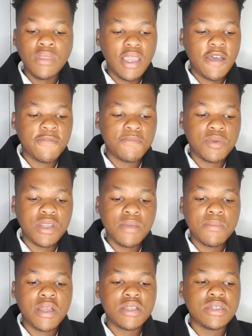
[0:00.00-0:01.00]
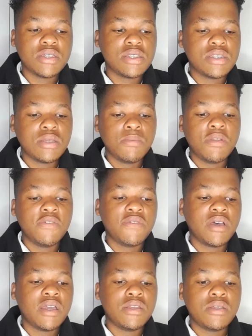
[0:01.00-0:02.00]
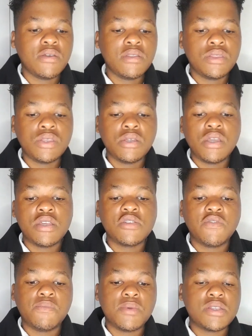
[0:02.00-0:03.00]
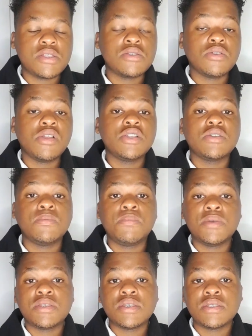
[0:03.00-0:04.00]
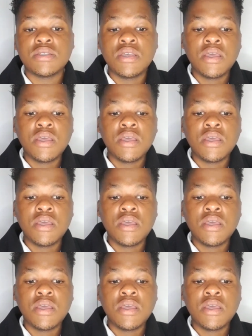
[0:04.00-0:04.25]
I've pretty much simplified 3 years of business knowledge and business